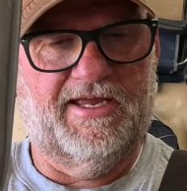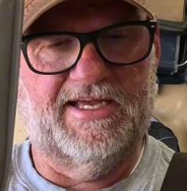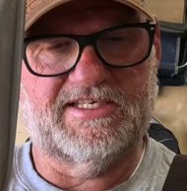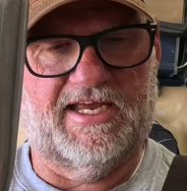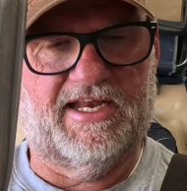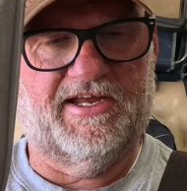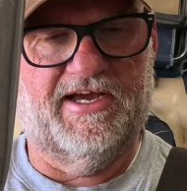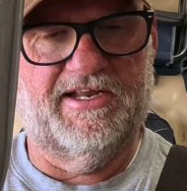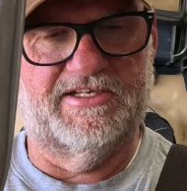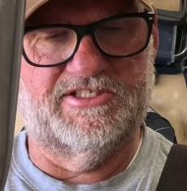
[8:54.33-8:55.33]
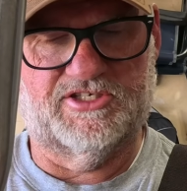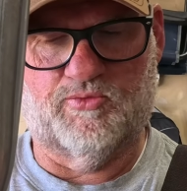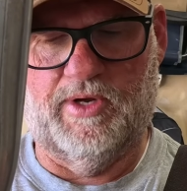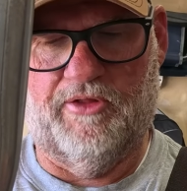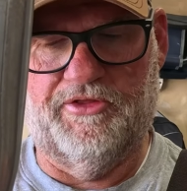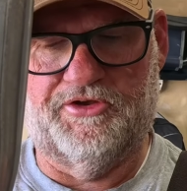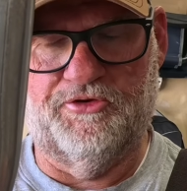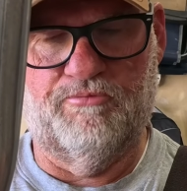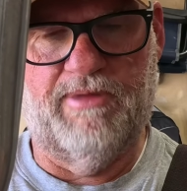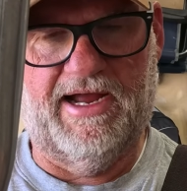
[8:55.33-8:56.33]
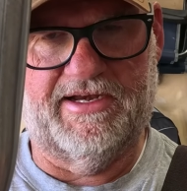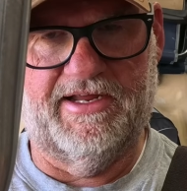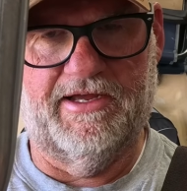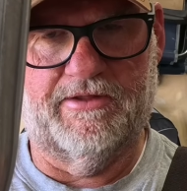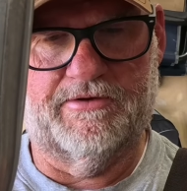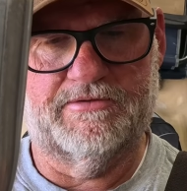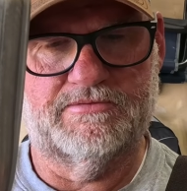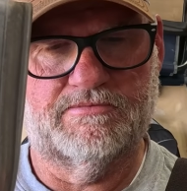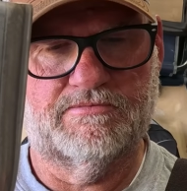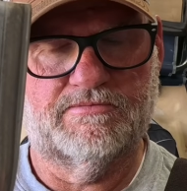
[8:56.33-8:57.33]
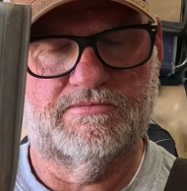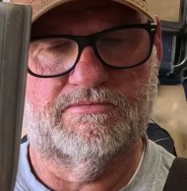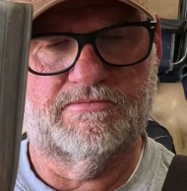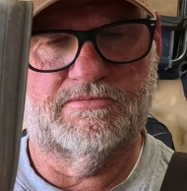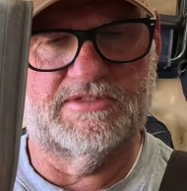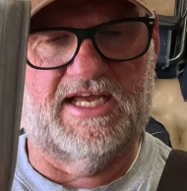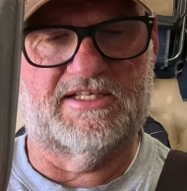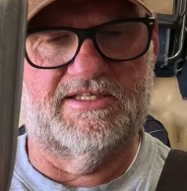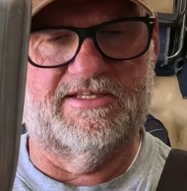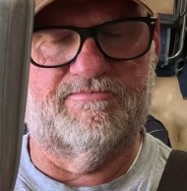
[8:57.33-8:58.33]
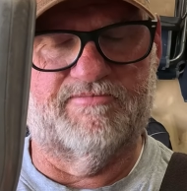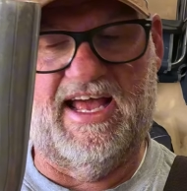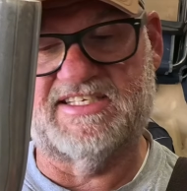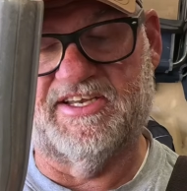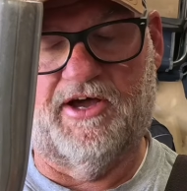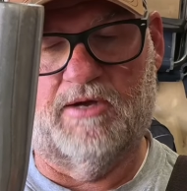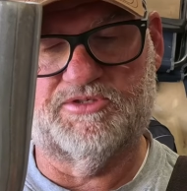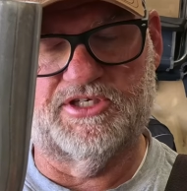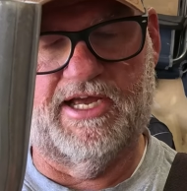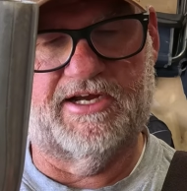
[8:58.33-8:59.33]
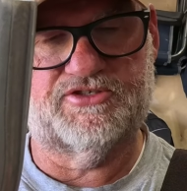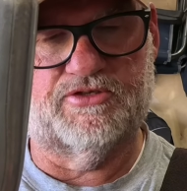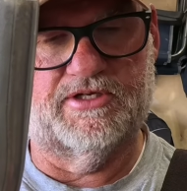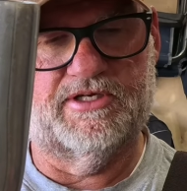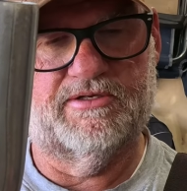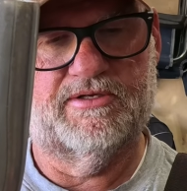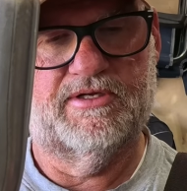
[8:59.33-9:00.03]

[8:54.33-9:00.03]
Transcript: I guess I could cut it and just weld the tube back together. And that's an option, actually.